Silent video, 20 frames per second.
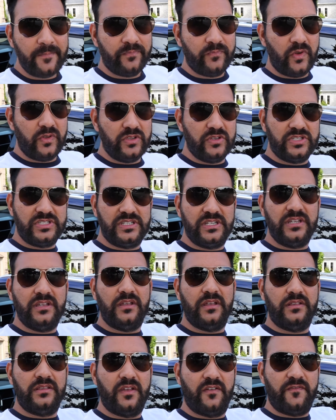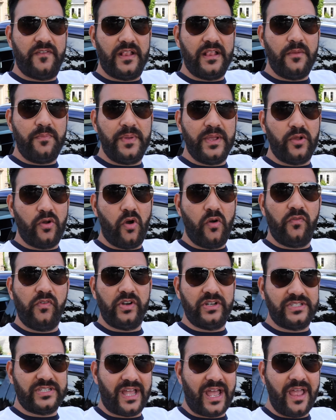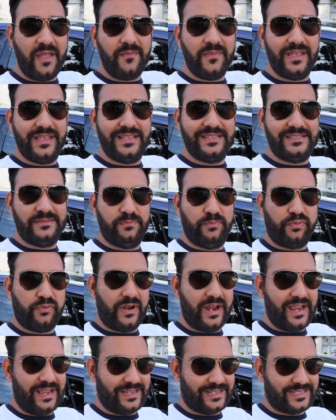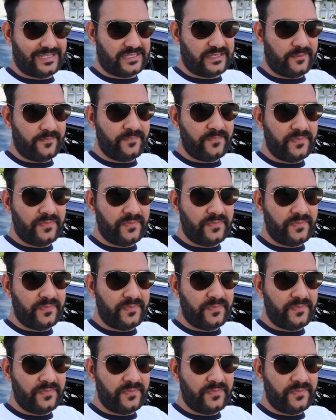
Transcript: what you see developing over time is brakes